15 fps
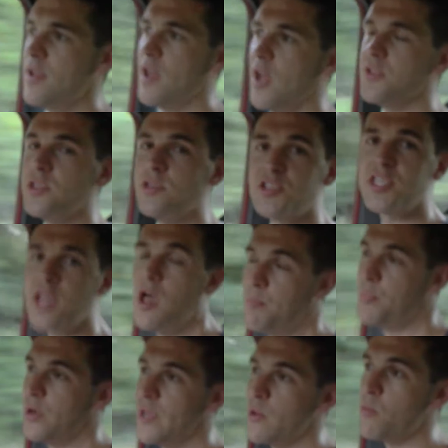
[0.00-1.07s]
a new set
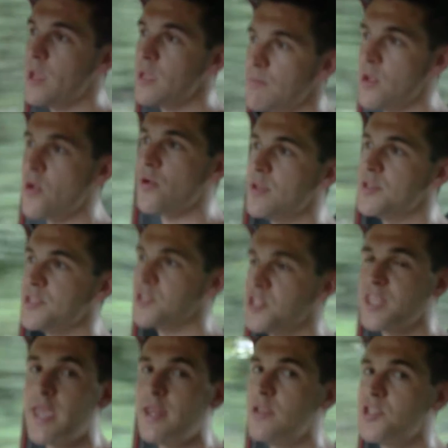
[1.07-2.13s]
of bullet wing mirrors in
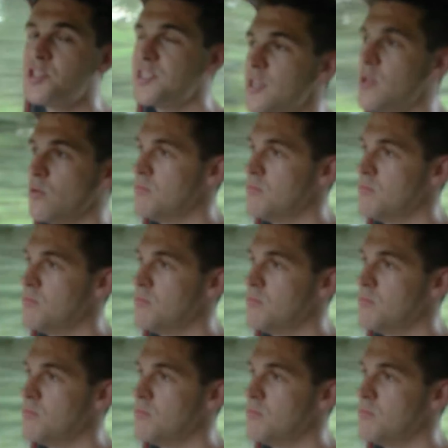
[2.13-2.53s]
stainless steel,